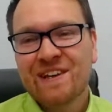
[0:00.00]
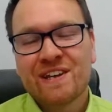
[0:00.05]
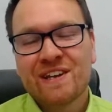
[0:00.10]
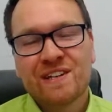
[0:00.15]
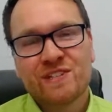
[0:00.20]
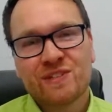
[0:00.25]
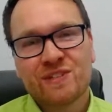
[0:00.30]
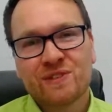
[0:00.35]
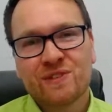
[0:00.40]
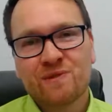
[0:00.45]

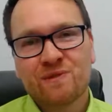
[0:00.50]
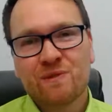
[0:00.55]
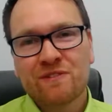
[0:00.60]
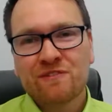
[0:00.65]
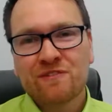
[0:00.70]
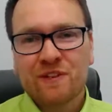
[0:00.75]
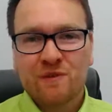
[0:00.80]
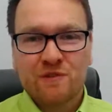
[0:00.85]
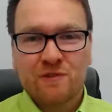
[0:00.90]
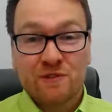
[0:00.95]
So the one thing
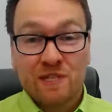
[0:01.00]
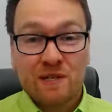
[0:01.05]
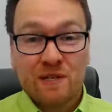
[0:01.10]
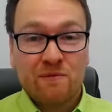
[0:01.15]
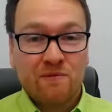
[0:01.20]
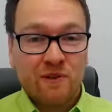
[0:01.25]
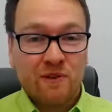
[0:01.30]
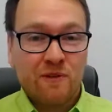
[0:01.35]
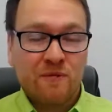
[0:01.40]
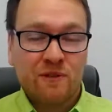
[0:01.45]
I will say with
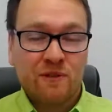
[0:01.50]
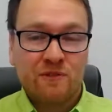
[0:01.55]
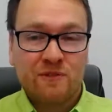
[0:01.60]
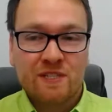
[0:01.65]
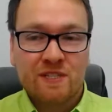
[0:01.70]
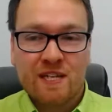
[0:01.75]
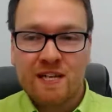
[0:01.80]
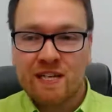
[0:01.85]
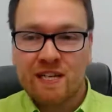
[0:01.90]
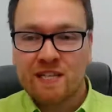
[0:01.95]
nominals
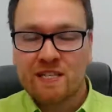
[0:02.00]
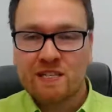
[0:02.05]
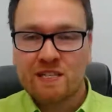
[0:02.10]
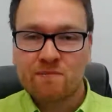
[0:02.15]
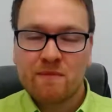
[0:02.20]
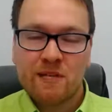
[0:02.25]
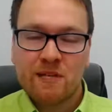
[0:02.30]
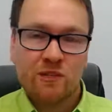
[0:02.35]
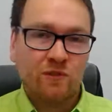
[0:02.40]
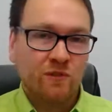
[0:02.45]
is
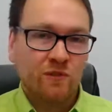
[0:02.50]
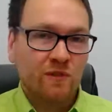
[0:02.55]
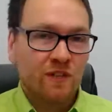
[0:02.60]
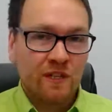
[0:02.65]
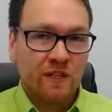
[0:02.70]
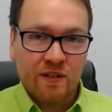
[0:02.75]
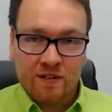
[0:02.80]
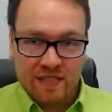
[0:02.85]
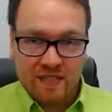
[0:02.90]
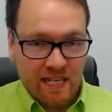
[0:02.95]
make sure you
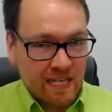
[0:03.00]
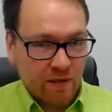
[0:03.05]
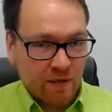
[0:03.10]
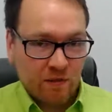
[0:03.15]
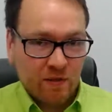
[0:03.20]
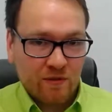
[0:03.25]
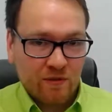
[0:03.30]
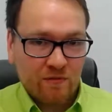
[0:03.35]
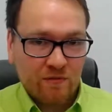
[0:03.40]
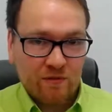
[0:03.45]
know exactly what
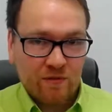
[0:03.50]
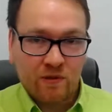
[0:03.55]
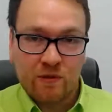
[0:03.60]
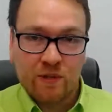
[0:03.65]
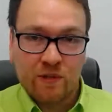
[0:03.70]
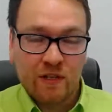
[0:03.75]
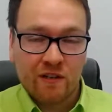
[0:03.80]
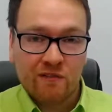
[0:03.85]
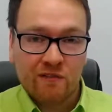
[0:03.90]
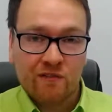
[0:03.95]
you're
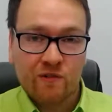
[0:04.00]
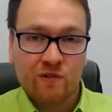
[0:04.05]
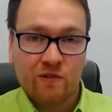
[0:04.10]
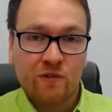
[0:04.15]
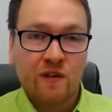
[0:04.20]
looking for.